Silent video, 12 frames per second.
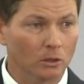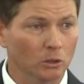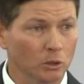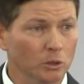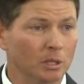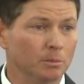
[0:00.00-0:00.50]

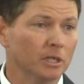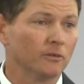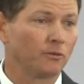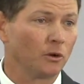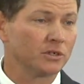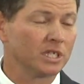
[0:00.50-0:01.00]
You can be a
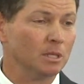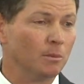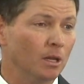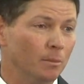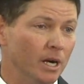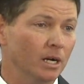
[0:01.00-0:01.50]
first-team
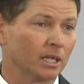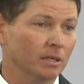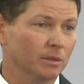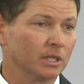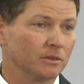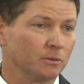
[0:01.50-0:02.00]

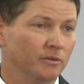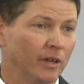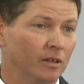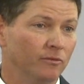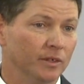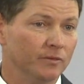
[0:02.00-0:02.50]
All-American because we've
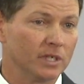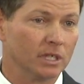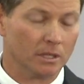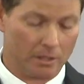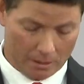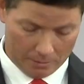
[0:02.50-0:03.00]
had
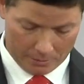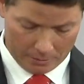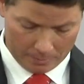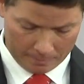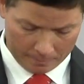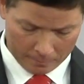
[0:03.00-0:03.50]
15 of those.